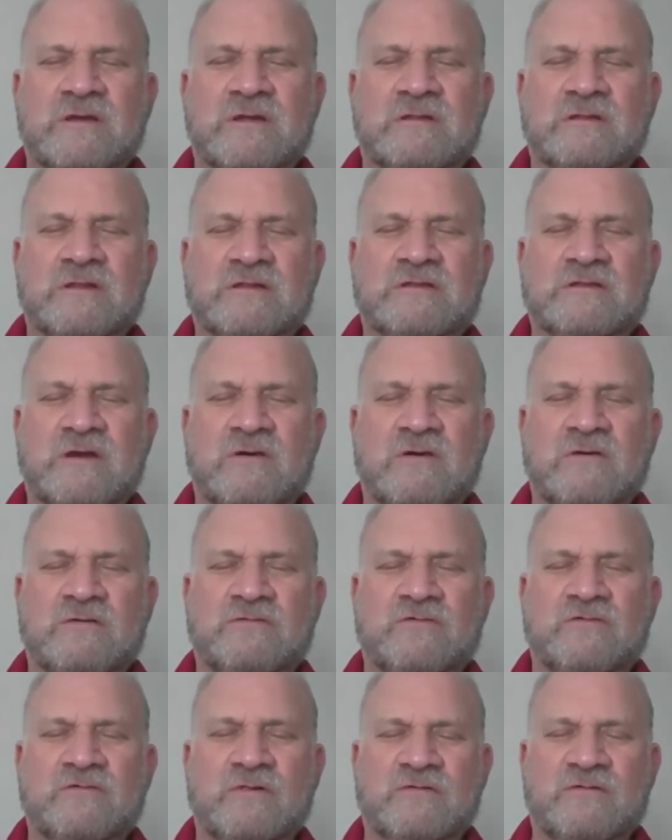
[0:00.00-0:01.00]
and let go
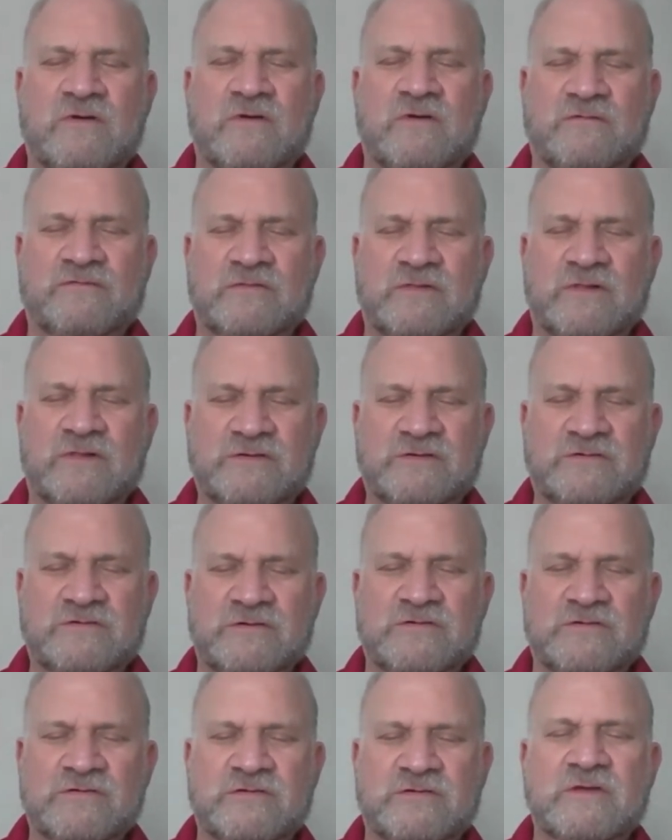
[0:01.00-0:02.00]
of all of our
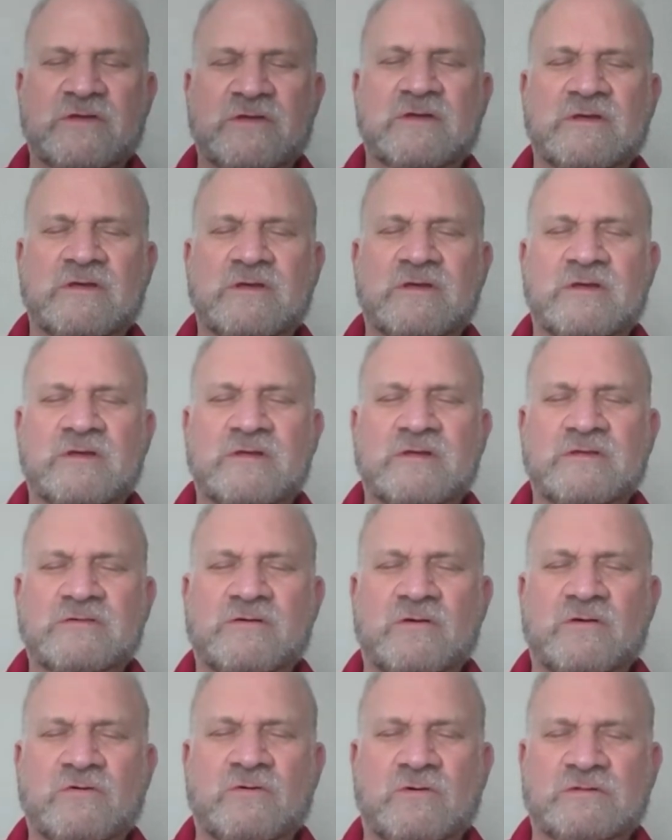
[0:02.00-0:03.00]
fallacious
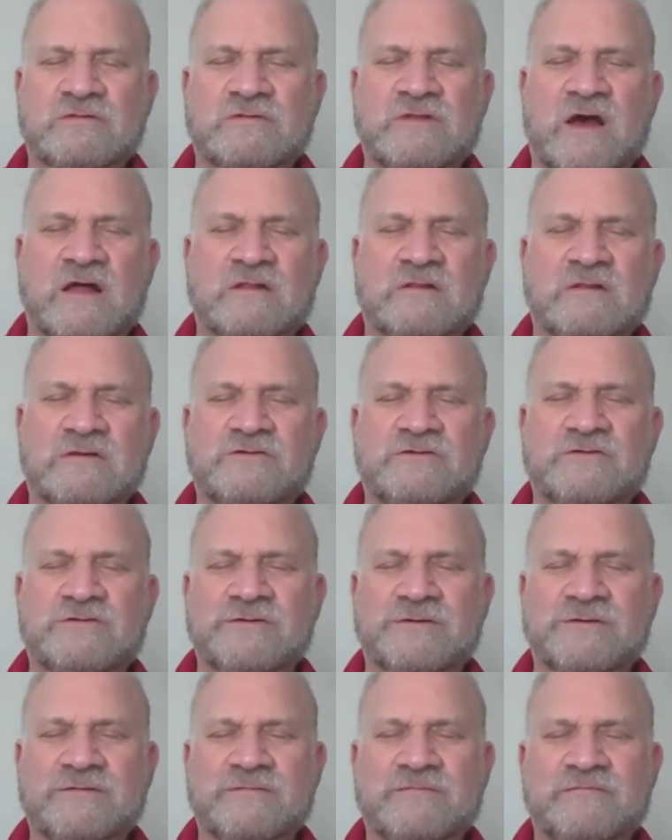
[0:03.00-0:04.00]
so-called knowledge.